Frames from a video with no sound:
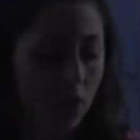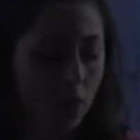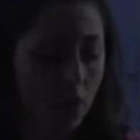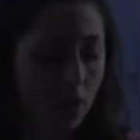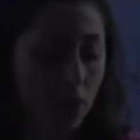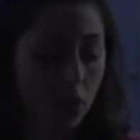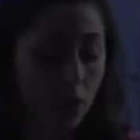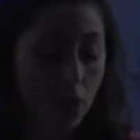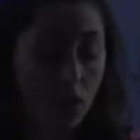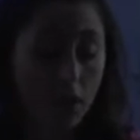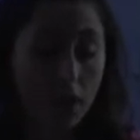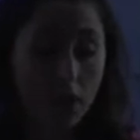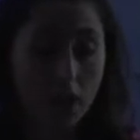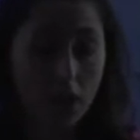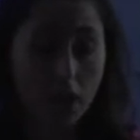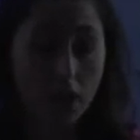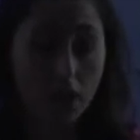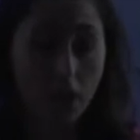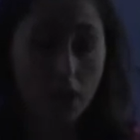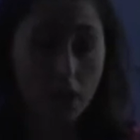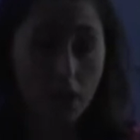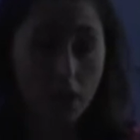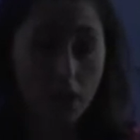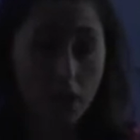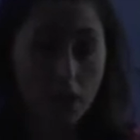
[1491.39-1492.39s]
You can
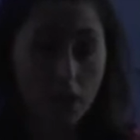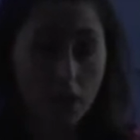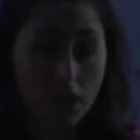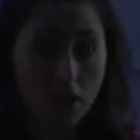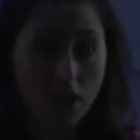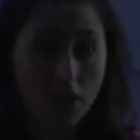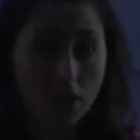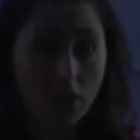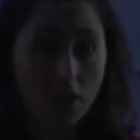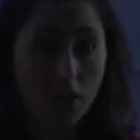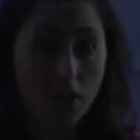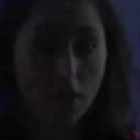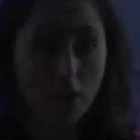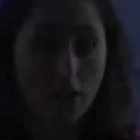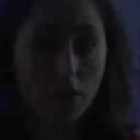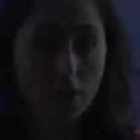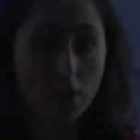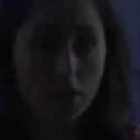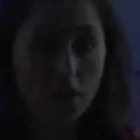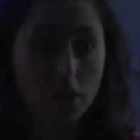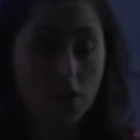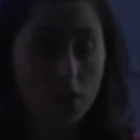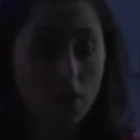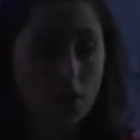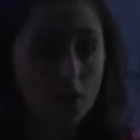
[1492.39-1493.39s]
hear in
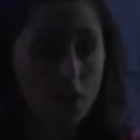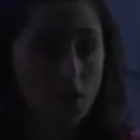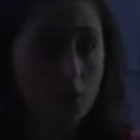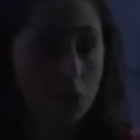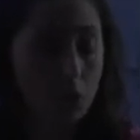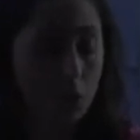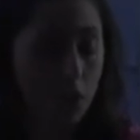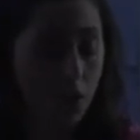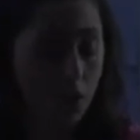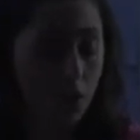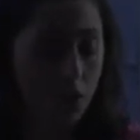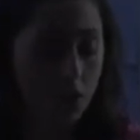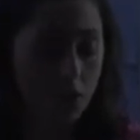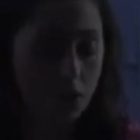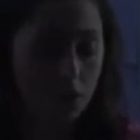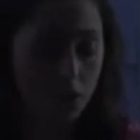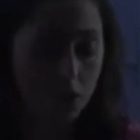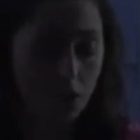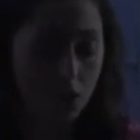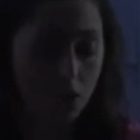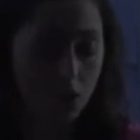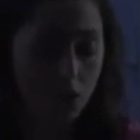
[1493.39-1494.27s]
this space,